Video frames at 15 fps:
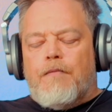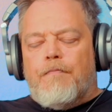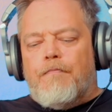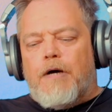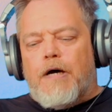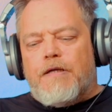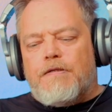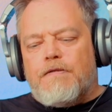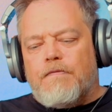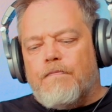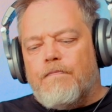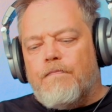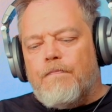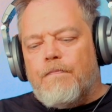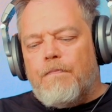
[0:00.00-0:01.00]
but
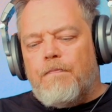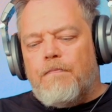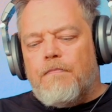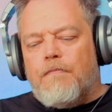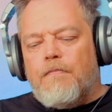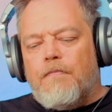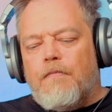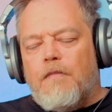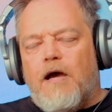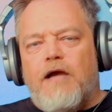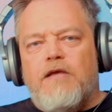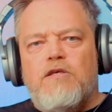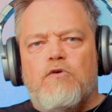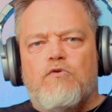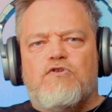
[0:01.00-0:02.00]
I
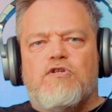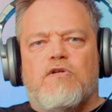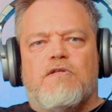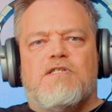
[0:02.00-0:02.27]
usually